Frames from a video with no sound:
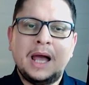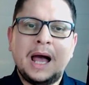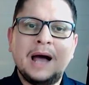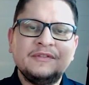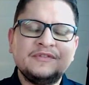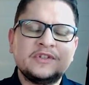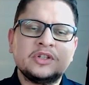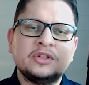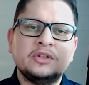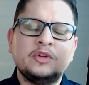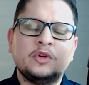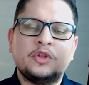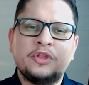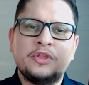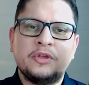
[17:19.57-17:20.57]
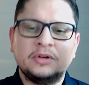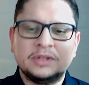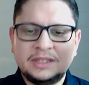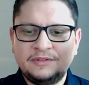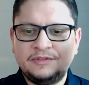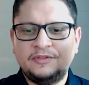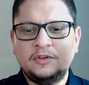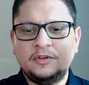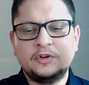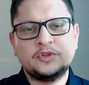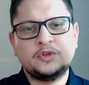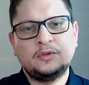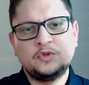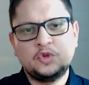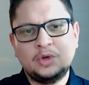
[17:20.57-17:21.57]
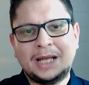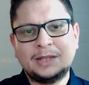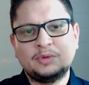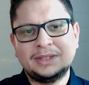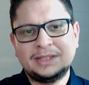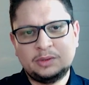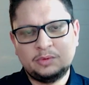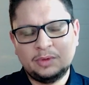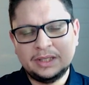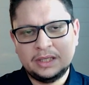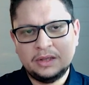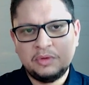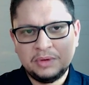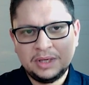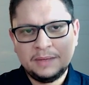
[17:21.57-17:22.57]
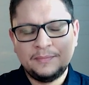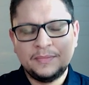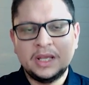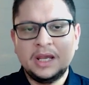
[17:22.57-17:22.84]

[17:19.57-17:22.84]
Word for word: After the 31st of July 2023,